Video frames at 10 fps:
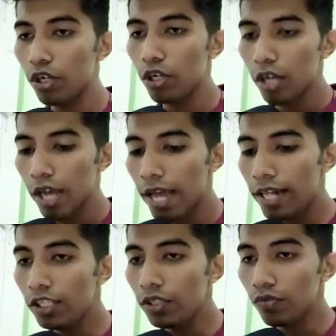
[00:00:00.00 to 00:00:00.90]

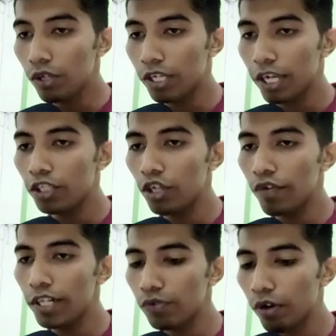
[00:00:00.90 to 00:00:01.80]
Else, for the case of
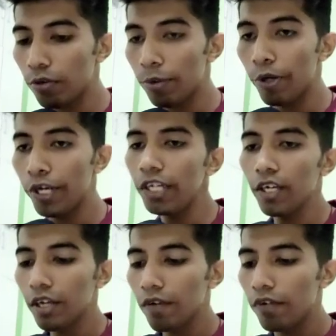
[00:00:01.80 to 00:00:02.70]
else, what we will be doing,
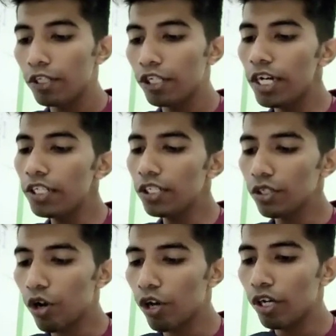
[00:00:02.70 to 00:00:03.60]
we'll just
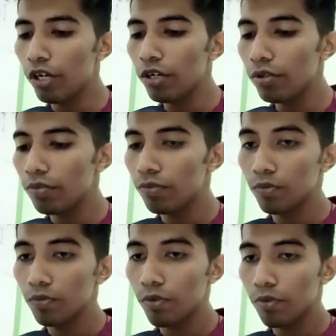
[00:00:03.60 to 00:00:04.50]
gonna
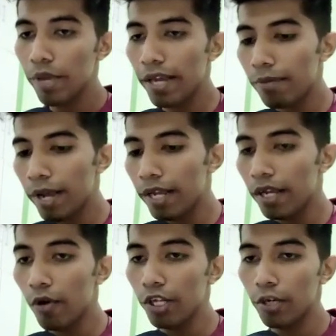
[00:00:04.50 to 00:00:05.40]
make my
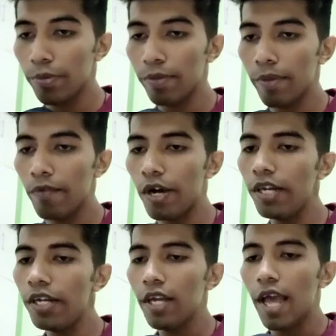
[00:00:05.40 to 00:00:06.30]
count increment by 1,
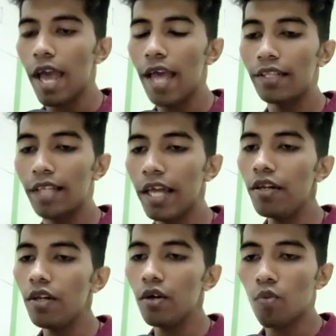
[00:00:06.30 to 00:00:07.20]
and then
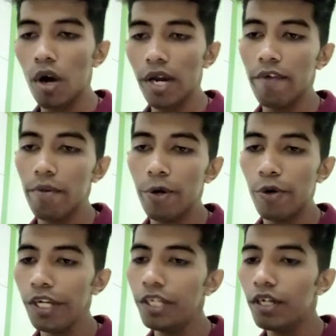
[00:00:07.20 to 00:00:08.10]
what I will be
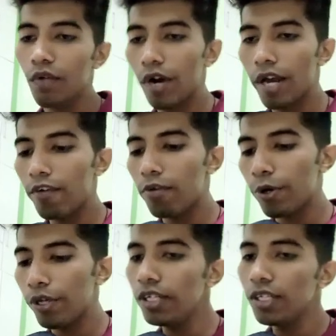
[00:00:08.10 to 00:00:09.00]

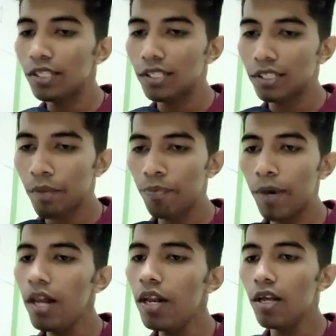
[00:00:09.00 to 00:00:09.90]
doing,
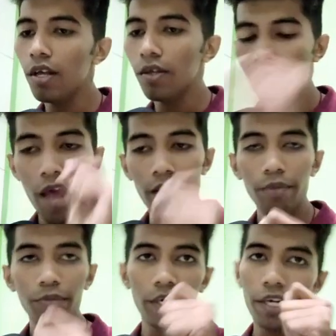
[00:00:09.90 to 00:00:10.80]
simple, I am
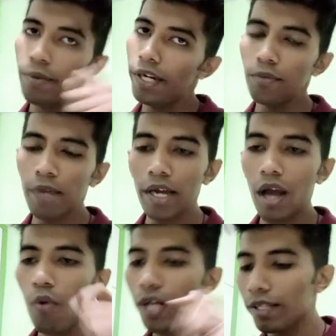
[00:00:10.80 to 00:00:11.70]
incrementing my
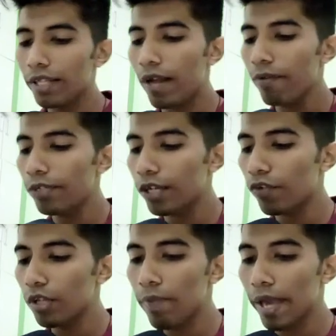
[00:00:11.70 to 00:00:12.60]
count and then I'm checking for
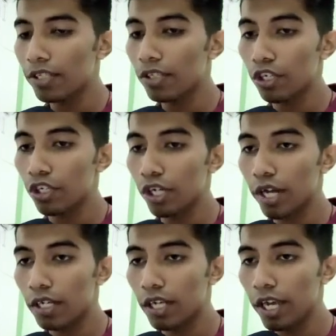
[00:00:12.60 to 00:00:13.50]
the max condition
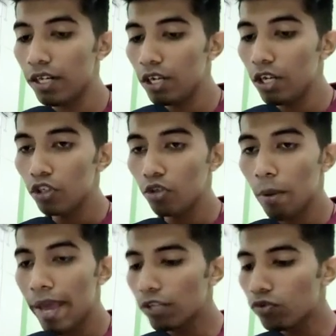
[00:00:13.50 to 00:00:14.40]
again. So my
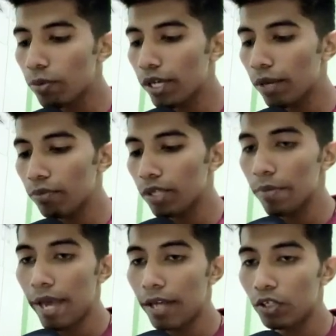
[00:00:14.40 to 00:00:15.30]
max will become the
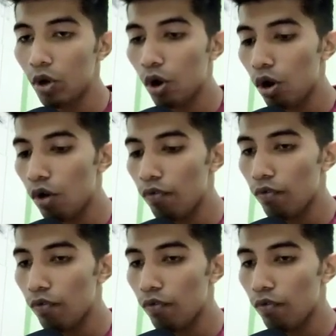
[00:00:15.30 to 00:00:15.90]
max of